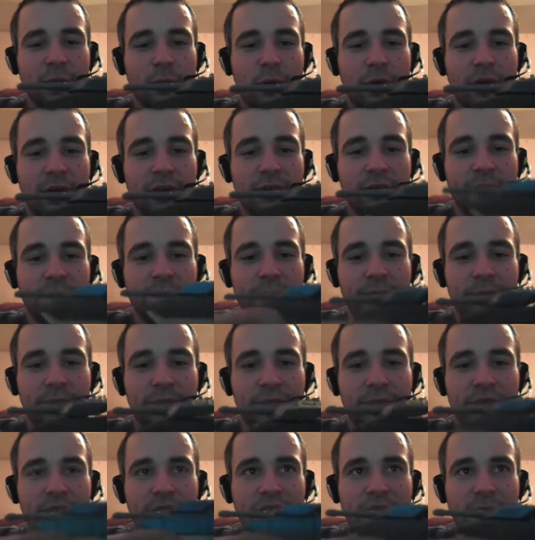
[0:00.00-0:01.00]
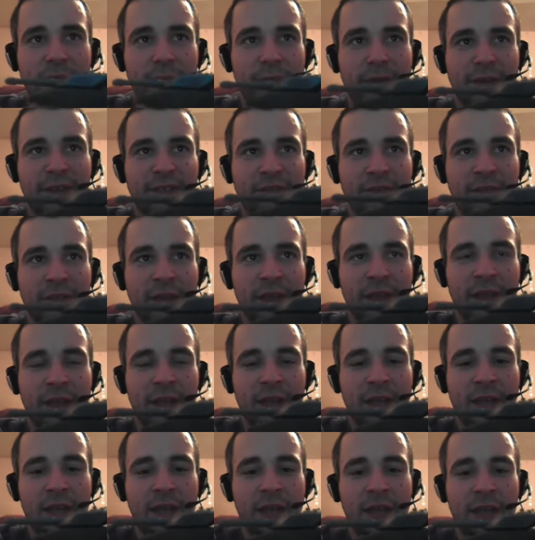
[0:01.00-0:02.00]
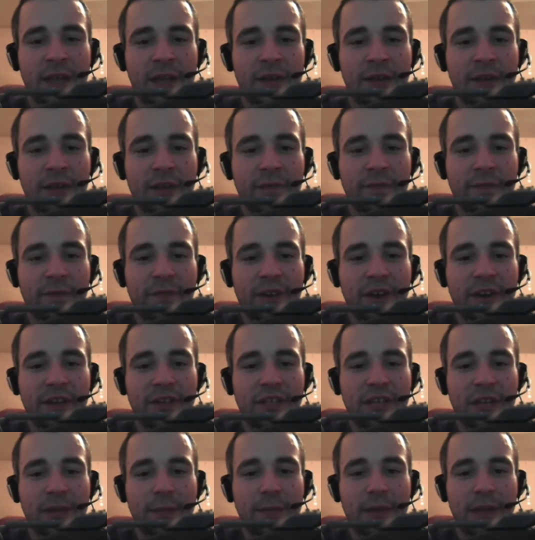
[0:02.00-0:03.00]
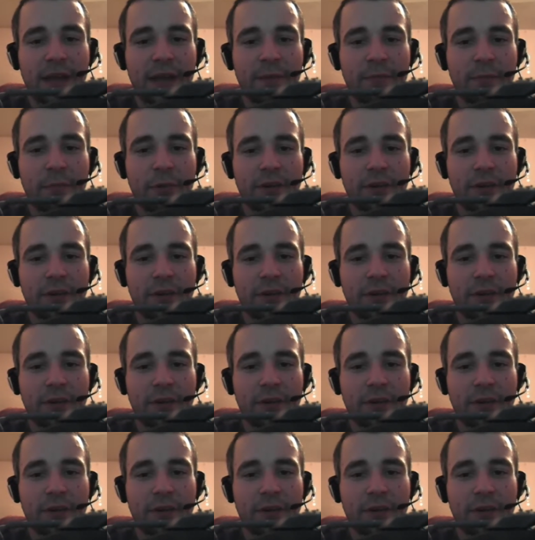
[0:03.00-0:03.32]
G1 cheap, very cheap,